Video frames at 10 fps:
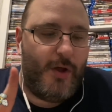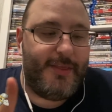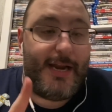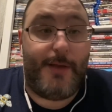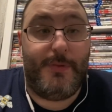
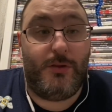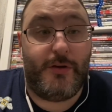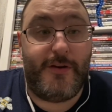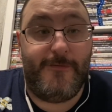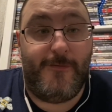that I've been
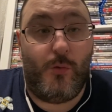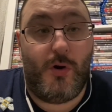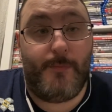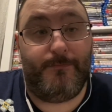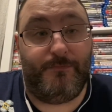looking
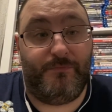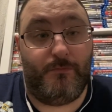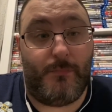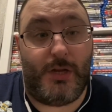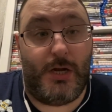for
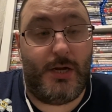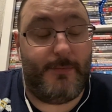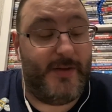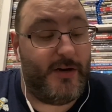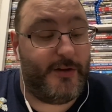
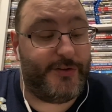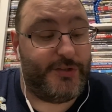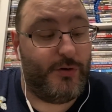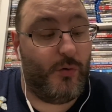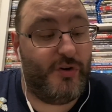at all the
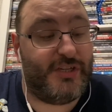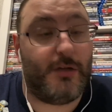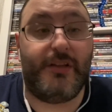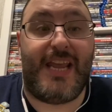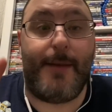stores, and
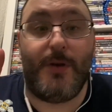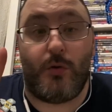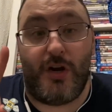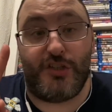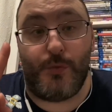only came
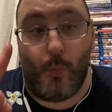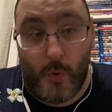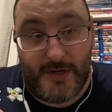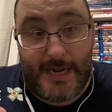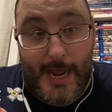across
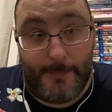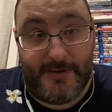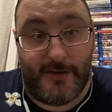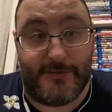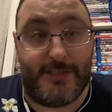one
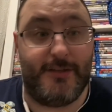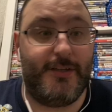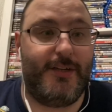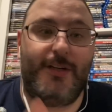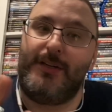copy of it.
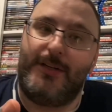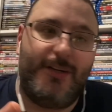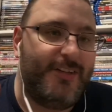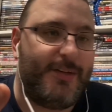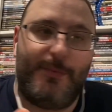
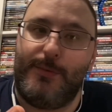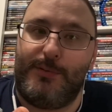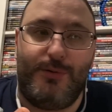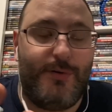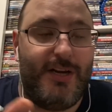Some of the
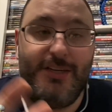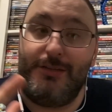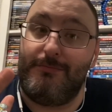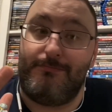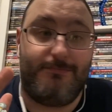
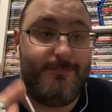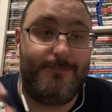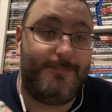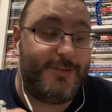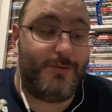Blu-rays,
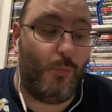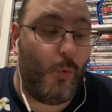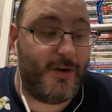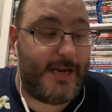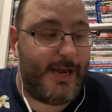just
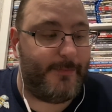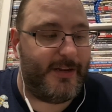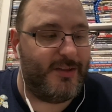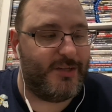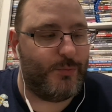one copy,
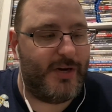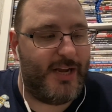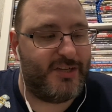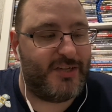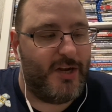and this one
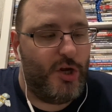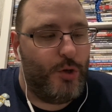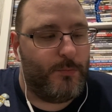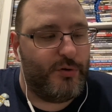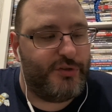has
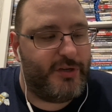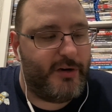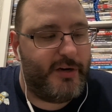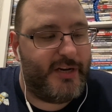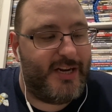Bruce
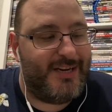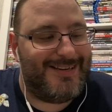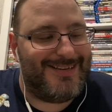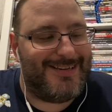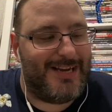Stern in it,
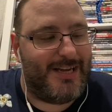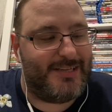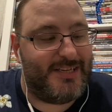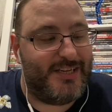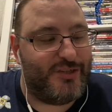
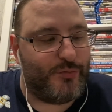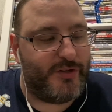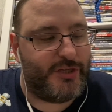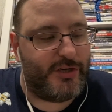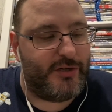Denise
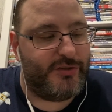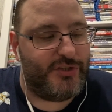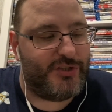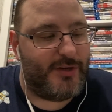Richards,